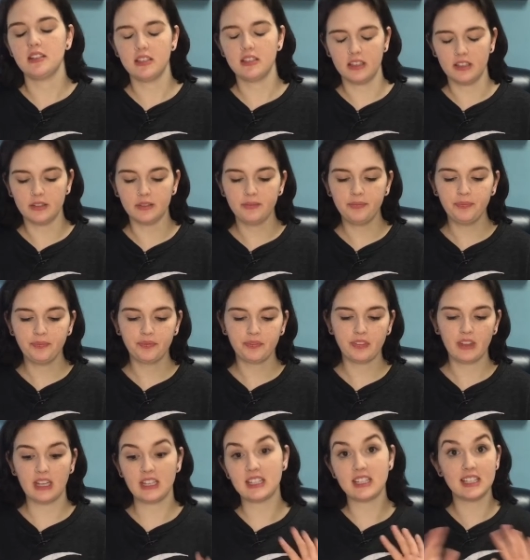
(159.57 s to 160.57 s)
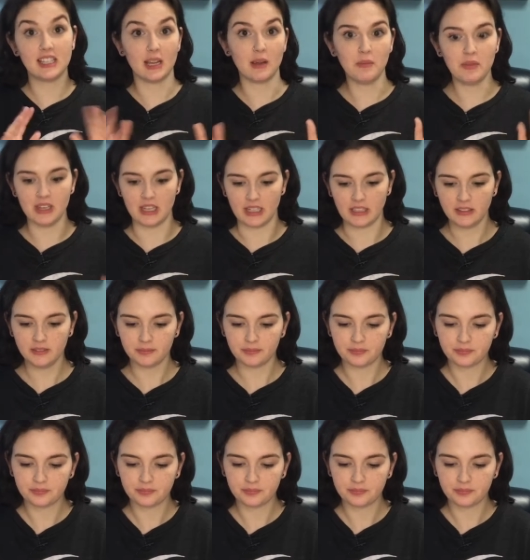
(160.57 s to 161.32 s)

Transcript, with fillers: so it's the same thing.